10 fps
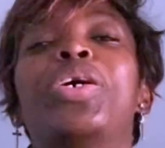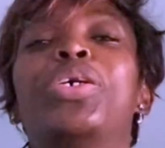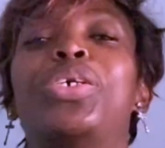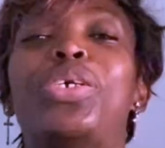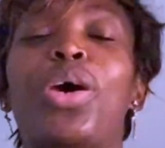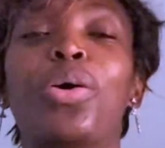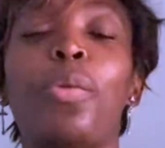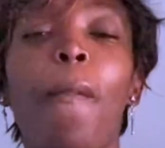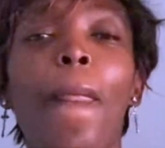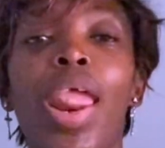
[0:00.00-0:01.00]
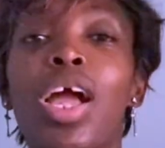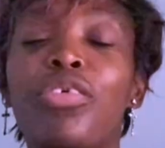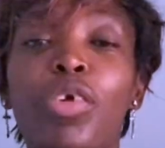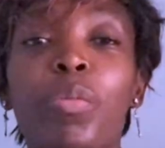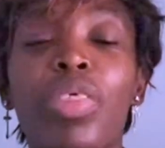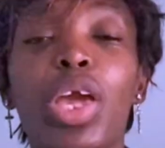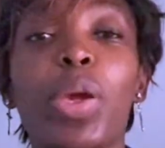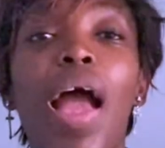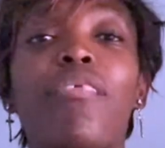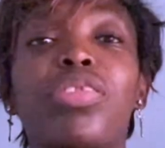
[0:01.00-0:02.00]
So from there you
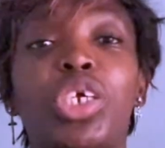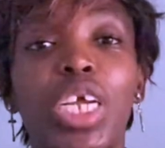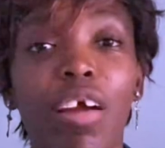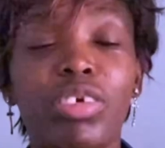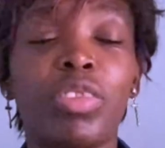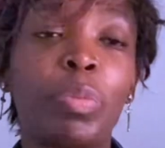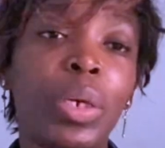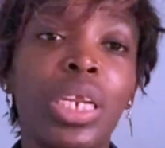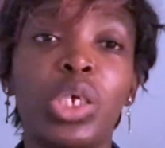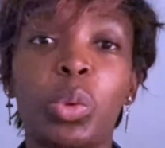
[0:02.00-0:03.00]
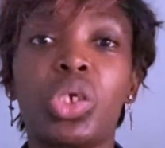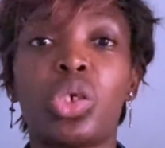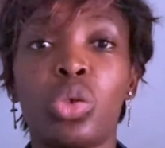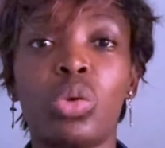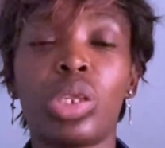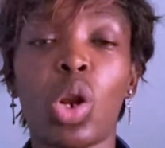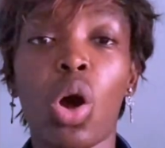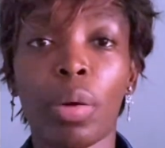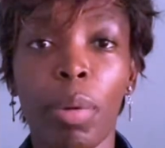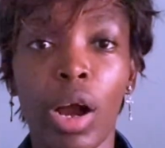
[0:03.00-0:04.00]
have the shaft of the penis, which is, the
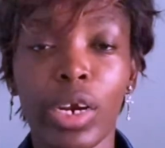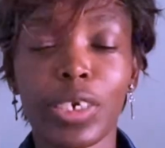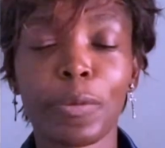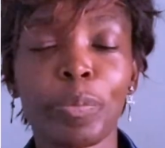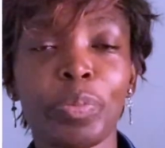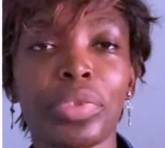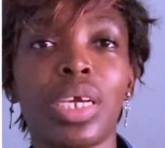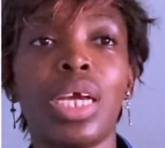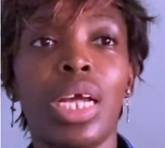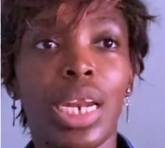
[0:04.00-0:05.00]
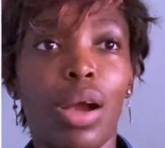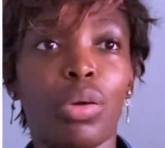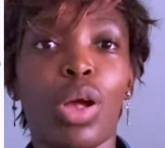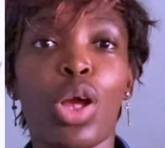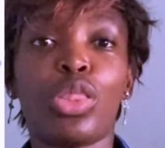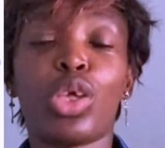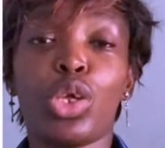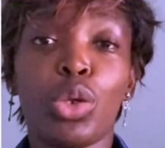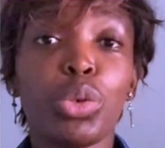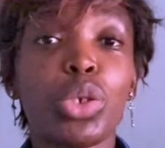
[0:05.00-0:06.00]
long part. Now, the
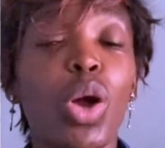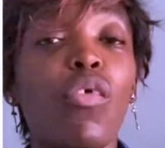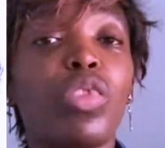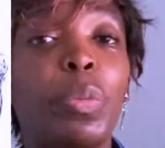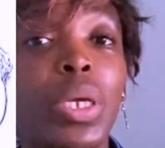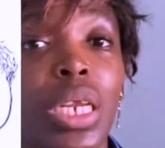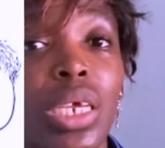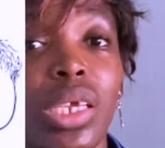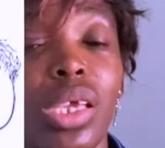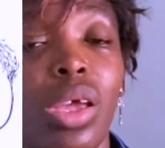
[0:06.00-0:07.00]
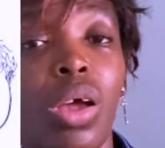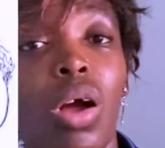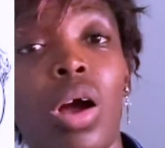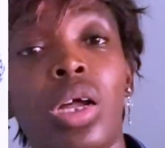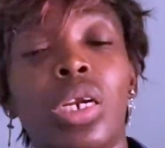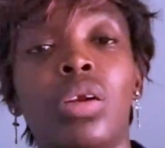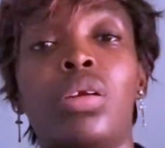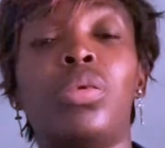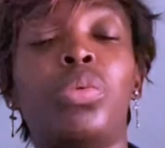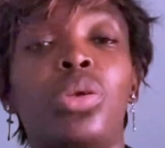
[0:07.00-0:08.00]
use of the penis on
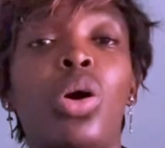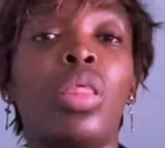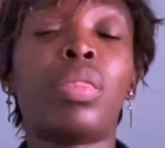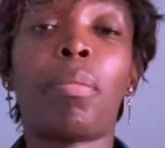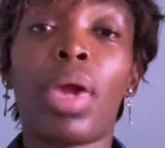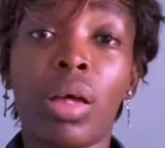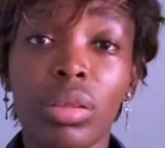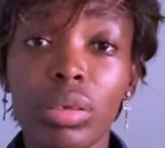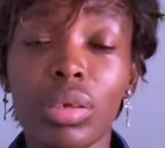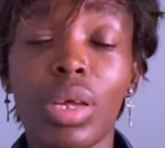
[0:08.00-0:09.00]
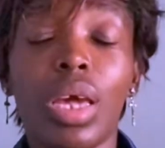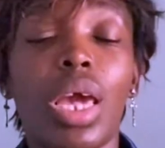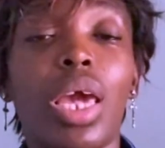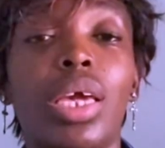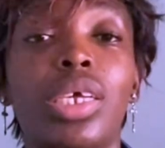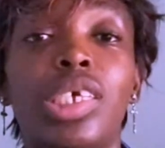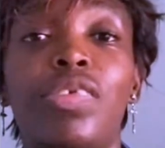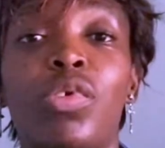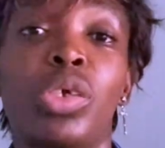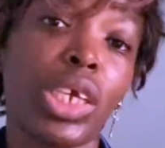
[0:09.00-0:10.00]
the male is
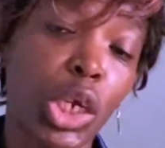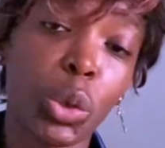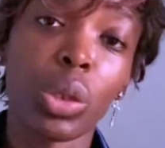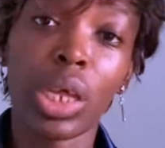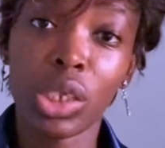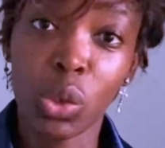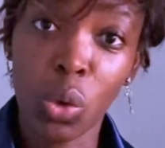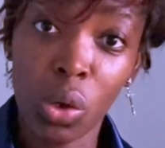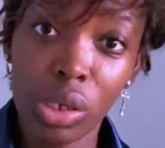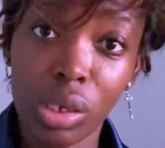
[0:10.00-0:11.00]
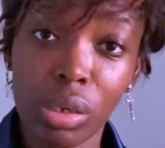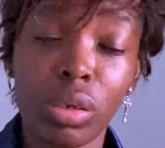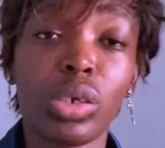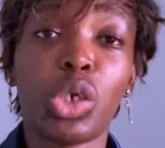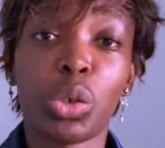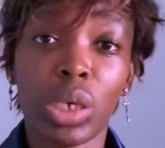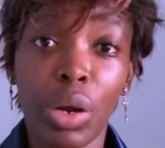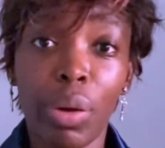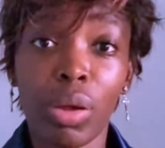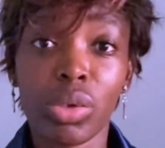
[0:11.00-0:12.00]
for sexual intercourse during
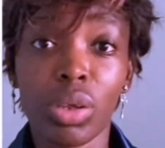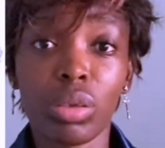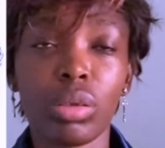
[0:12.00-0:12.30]
arousal.